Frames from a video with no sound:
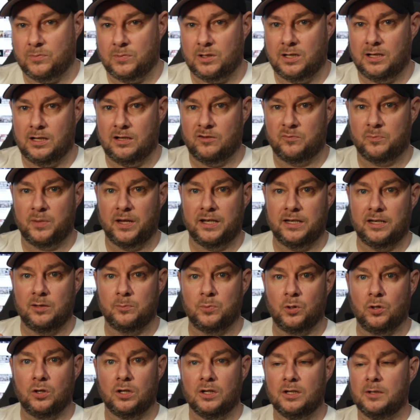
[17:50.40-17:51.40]
half
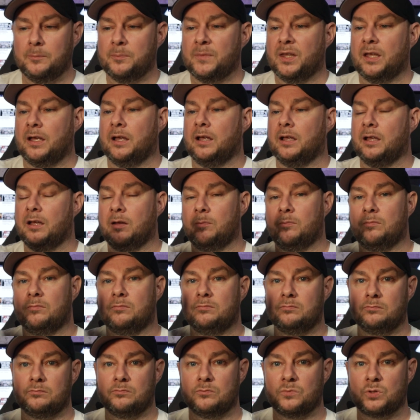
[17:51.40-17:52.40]
painted, but
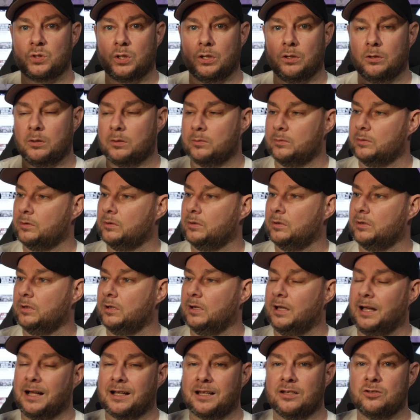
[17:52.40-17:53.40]
so
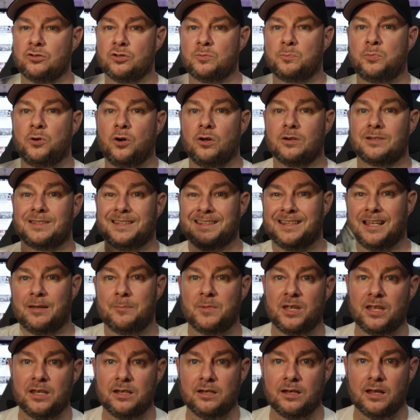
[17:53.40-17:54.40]
I can just proxy
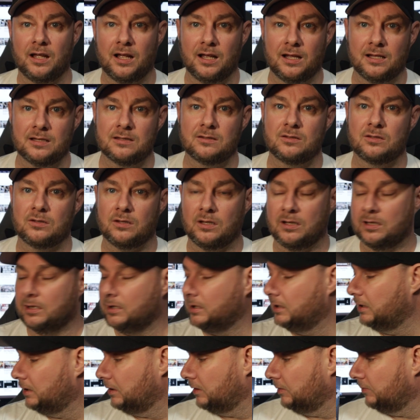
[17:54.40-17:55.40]
them in as
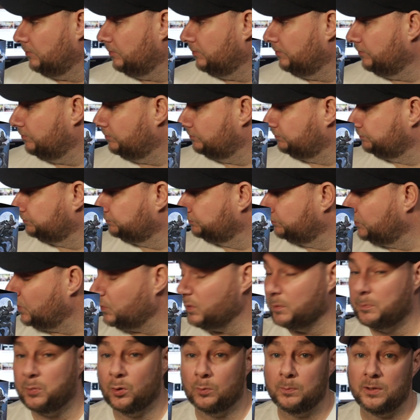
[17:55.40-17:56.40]

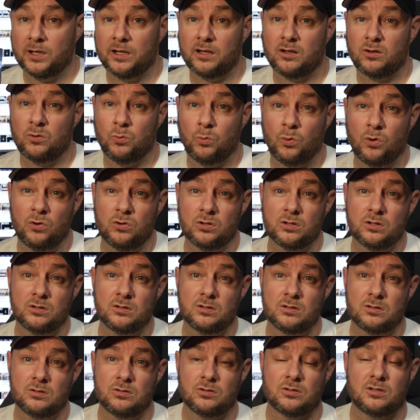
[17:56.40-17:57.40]
Republic
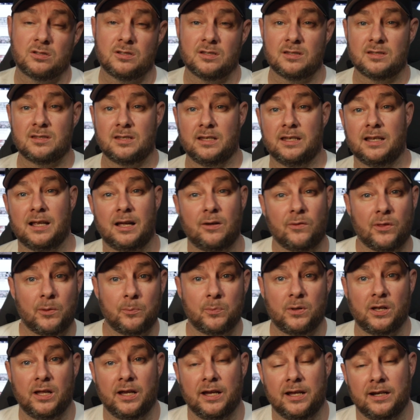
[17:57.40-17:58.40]
walkers just to see how they
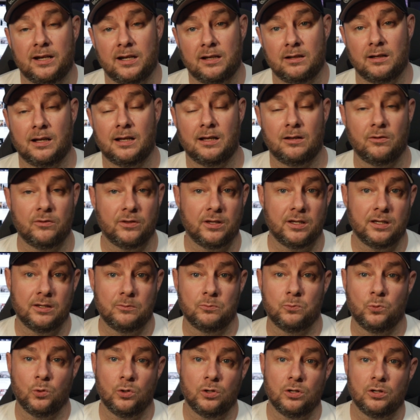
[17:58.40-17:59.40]
play and how they
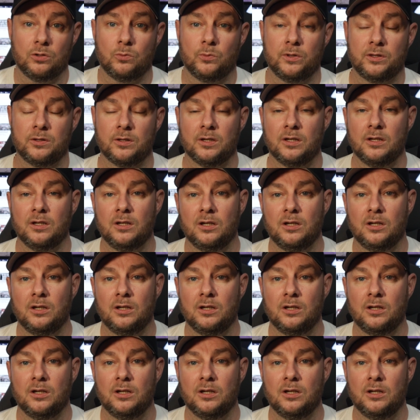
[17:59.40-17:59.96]
work with